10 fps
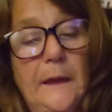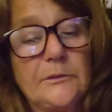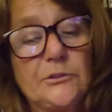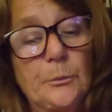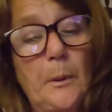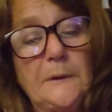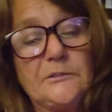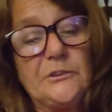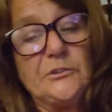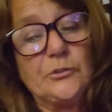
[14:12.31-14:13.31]
Cancer,
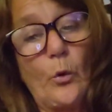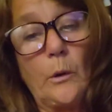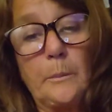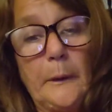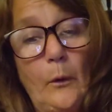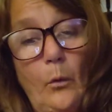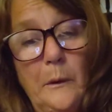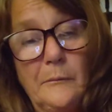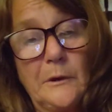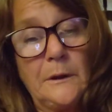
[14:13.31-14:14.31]
Pisces, Scorpio
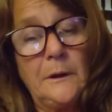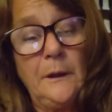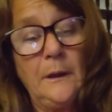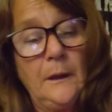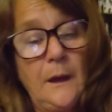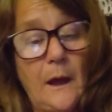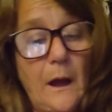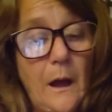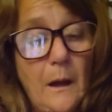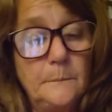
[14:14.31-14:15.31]
even.
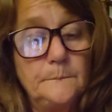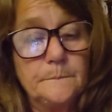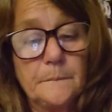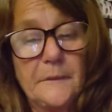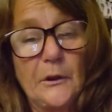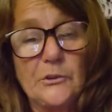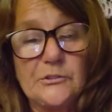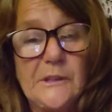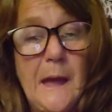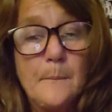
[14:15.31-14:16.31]
Um,
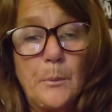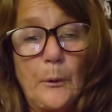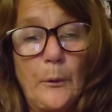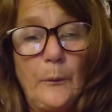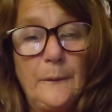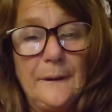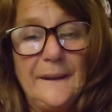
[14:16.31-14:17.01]
there's the Emperor.